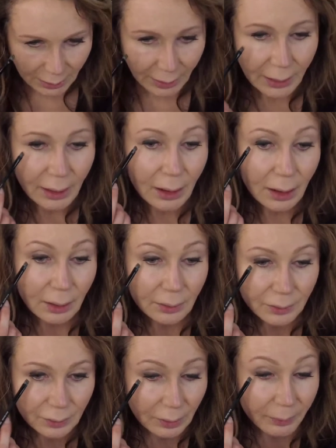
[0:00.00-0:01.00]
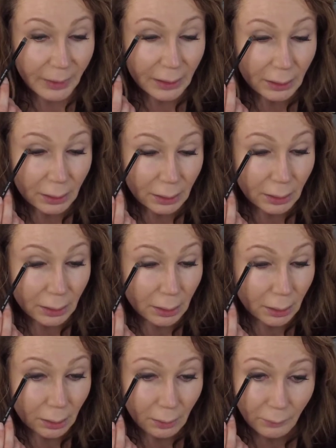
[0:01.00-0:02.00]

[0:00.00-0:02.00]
and you can make a little